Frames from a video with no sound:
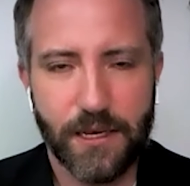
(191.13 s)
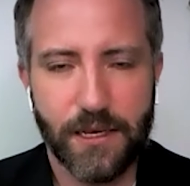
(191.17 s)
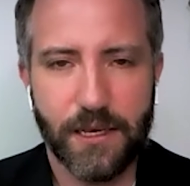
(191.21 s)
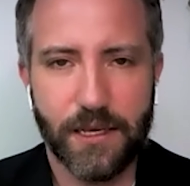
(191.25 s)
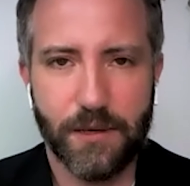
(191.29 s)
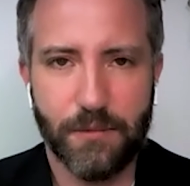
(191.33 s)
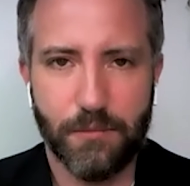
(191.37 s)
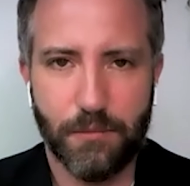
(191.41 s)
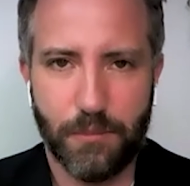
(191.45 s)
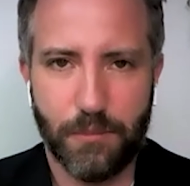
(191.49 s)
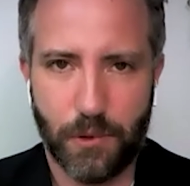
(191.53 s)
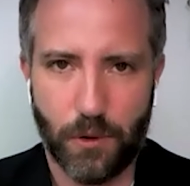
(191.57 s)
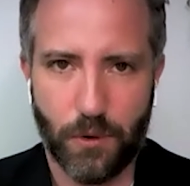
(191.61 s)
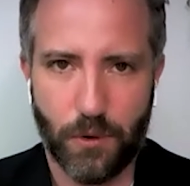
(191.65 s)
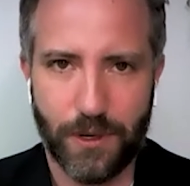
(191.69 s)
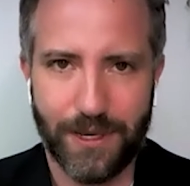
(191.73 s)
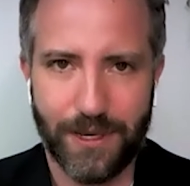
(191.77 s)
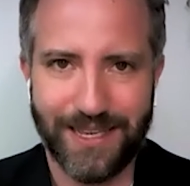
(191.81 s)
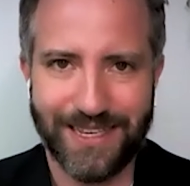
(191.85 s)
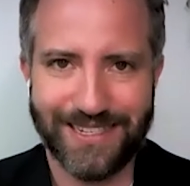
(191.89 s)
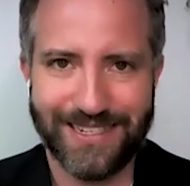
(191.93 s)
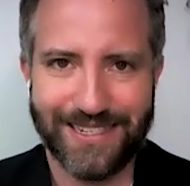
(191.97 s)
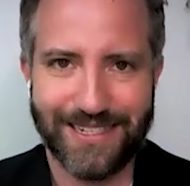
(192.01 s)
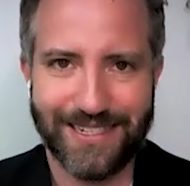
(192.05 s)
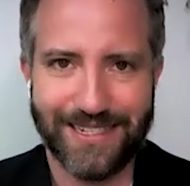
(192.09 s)
employee
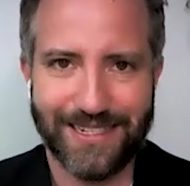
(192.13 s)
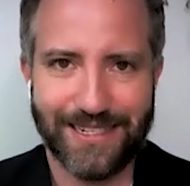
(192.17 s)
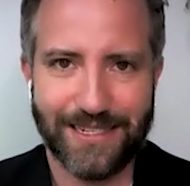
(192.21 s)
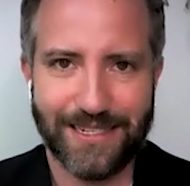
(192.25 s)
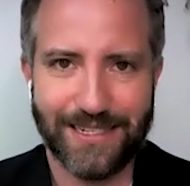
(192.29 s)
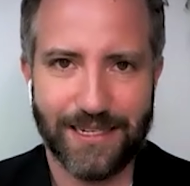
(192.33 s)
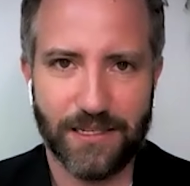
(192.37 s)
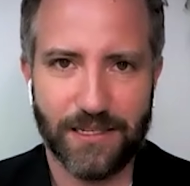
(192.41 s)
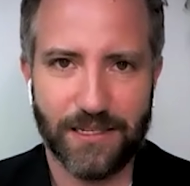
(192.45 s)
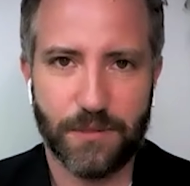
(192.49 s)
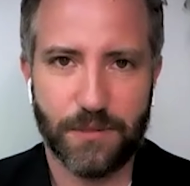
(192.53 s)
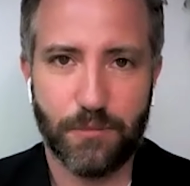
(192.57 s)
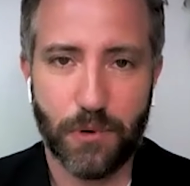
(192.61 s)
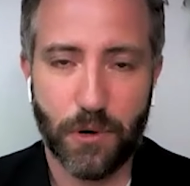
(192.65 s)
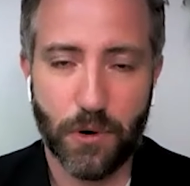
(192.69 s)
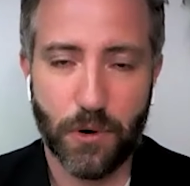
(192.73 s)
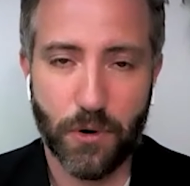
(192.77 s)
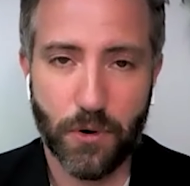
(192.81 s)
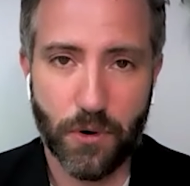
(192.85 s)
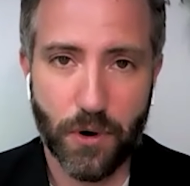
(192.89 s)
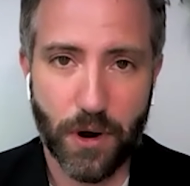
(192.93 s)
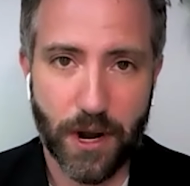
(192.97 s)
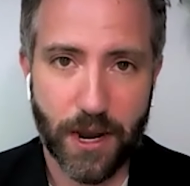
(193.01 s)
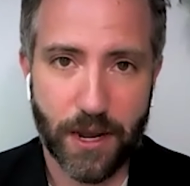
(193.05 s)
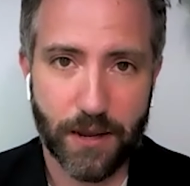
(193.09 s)
assistance
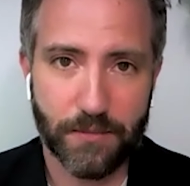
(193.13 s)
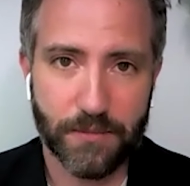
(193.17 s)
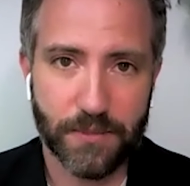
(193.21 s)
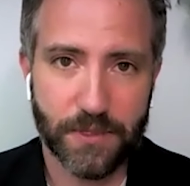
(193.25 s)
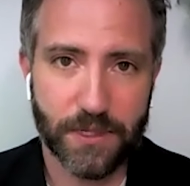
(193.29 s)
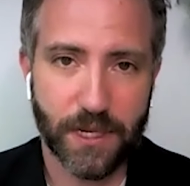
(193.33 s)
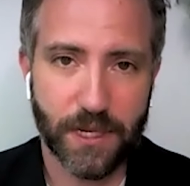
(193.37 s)
programs,